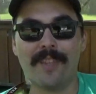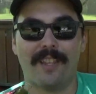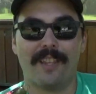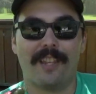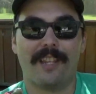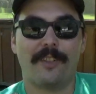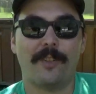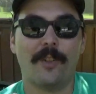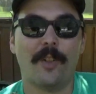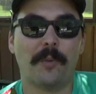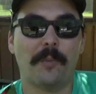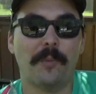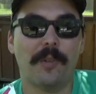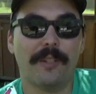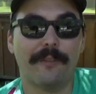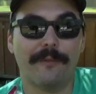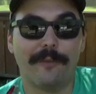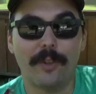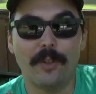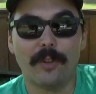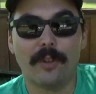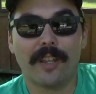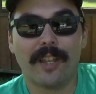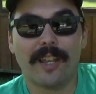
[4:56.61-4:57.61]
It took me a
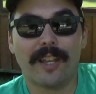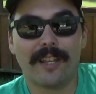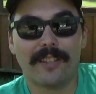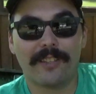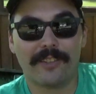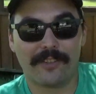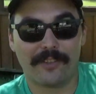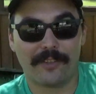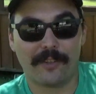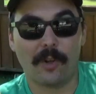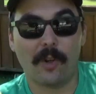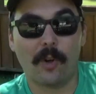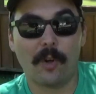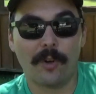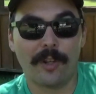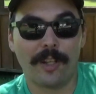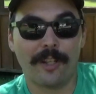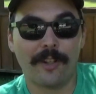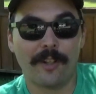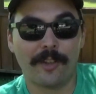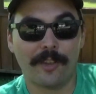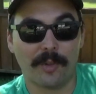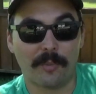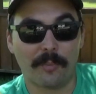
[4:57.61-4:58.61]
few casts to hone
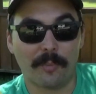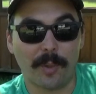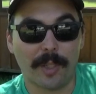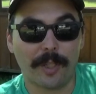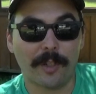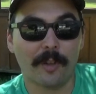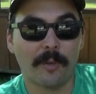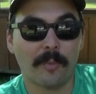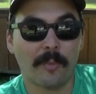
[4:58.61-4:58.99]
in on the bigger